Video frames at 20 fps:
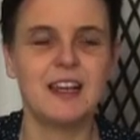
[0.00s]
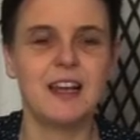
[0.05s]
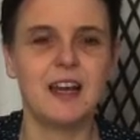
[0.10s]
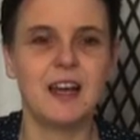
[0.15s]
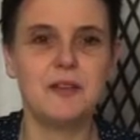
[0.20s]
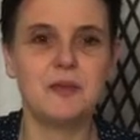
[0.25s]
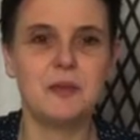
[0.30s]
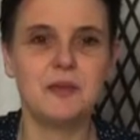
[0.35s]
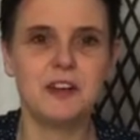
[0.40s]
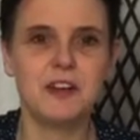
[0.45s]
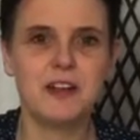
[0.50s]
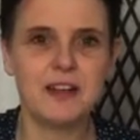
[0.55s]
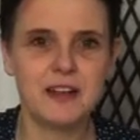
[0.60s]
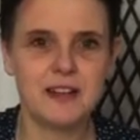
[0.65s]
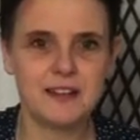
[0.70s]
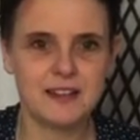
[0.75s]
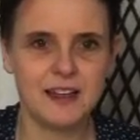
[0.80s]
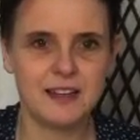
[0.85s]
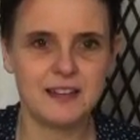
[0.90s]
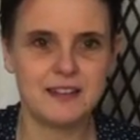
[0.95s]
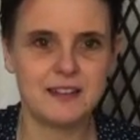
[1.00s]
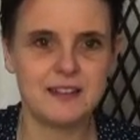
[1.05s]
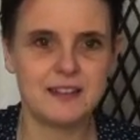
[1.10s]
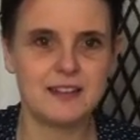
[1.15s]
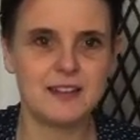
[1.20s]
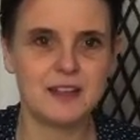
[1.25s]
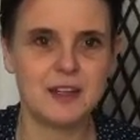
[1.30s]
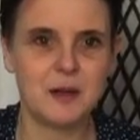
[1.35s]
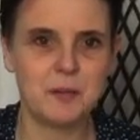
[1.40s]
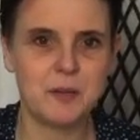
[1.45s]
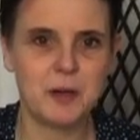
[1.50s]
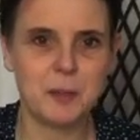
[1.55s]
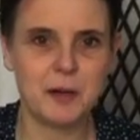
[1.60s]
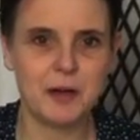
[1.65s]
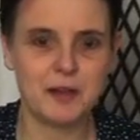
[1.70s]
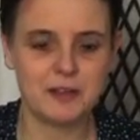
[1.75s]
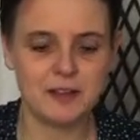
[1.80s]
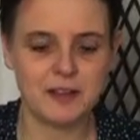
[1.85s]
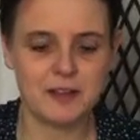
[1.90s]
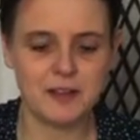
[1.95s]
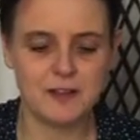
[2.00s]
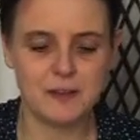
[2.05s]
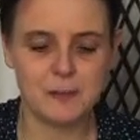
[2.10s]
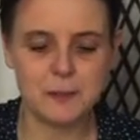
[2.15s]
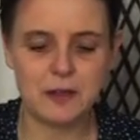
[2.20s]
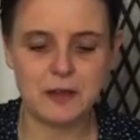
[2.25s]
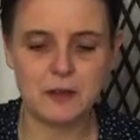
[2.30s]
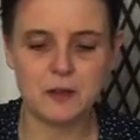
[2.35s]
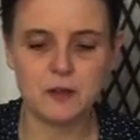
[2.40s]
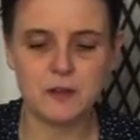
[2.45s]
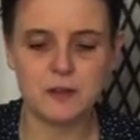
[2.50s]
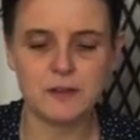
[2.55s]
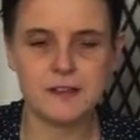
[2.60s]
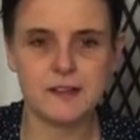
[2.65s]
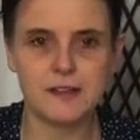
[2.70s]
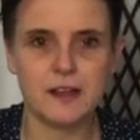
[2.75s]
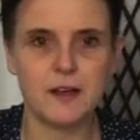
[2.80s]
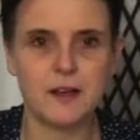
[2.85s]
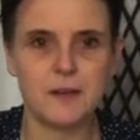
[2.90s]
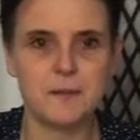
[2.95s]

And we're very excited about these because